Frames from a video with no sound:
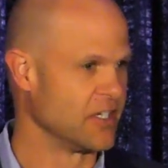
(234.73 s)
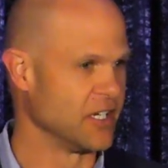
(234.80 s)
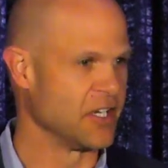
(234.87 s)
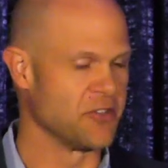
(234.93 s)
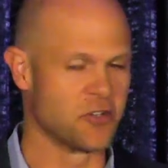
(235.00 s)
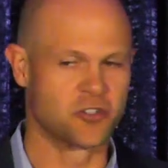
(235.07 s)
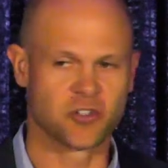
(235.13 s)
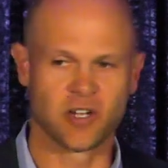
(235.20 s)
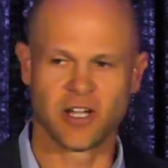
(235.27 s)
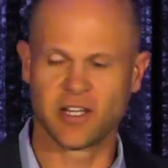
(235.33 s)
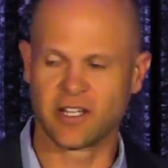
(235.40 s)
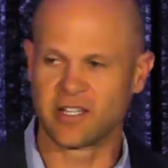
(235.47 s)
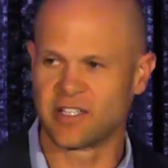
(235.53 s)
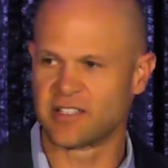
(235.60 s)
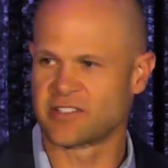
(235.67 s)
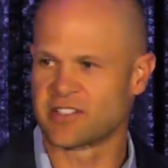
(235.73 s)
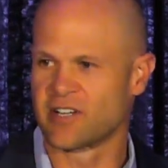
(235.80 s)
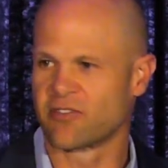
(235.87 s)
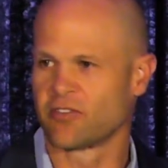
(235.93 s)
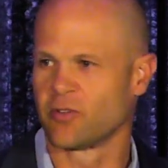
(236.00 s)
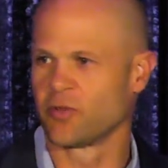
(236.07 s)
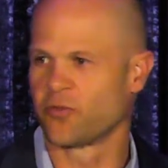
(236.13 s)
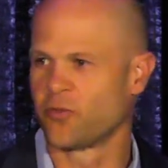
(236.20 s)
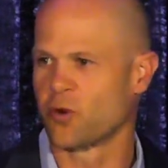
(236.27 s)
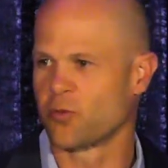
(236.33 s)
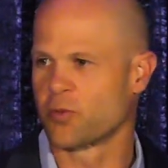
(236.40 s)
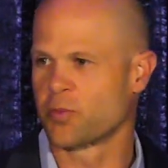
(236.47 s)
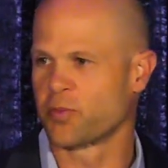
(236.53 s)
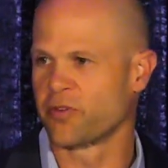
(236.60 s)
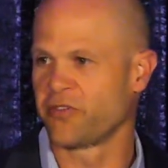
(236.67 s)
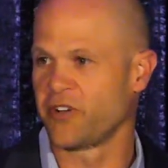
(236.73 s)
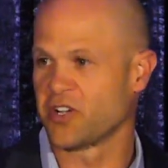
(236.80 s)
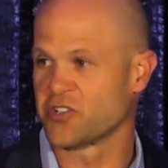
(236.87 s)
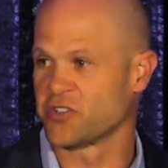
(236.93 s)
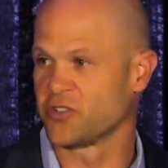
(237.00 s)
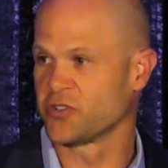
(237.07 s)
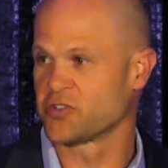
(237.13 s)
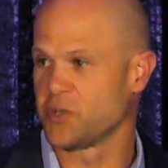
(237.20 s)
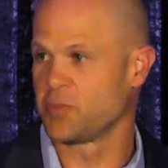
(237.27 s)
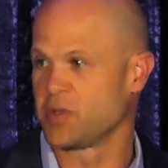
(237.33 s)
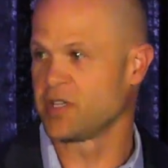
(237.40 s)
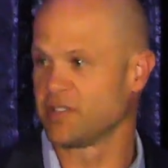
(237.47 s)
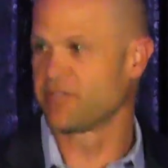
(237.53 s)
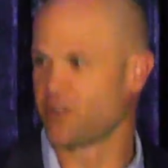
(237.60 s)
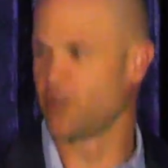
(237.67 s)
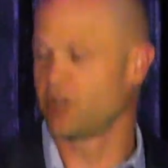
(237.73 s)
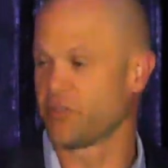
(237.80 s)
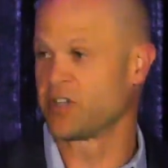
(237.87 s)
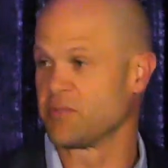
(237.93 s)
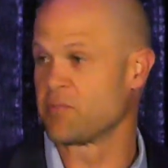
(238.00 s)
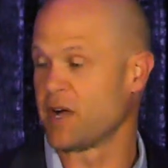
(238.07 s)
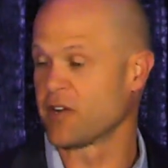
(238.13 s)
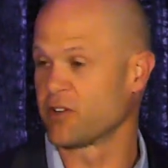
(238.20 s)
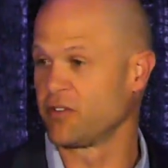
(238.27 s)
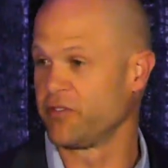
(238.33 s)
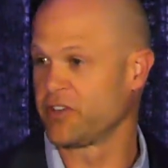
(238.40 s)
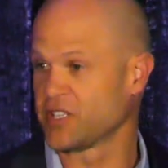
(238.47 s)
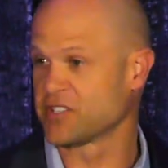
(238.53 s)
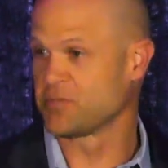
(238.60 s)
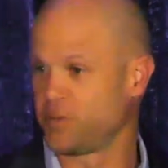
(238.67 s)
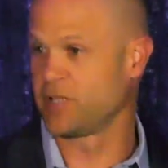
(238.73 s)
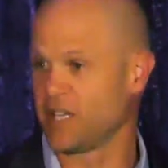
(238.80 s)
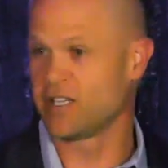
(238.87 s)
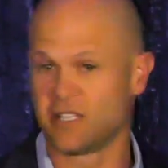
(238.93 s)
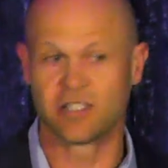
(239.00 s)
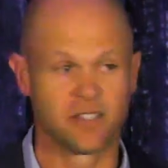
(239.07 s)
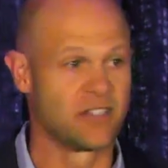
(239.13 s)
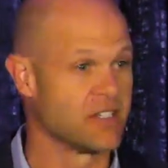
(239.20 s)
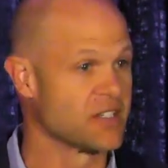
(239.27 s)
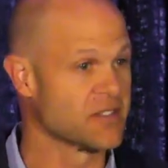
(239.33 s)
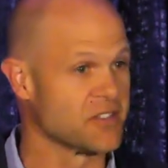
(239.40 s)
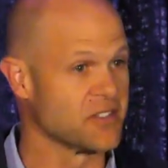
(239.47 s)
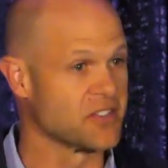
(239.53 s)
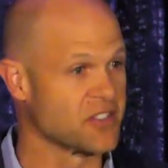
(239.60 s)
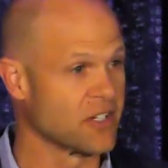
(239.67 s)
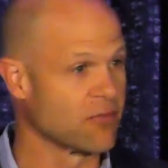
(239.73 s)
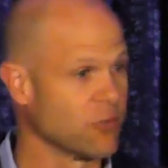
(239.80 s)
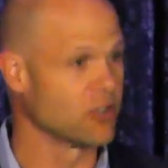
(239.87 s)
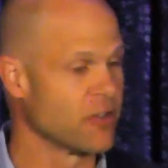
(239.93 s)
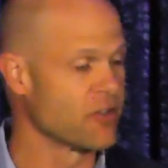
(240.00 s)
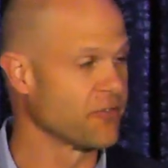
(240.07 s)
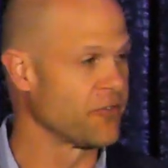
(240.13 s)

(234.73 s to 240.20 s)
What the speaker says: And they're trying to get several former professionals to be involved, and Michael Vick's playing in this and several other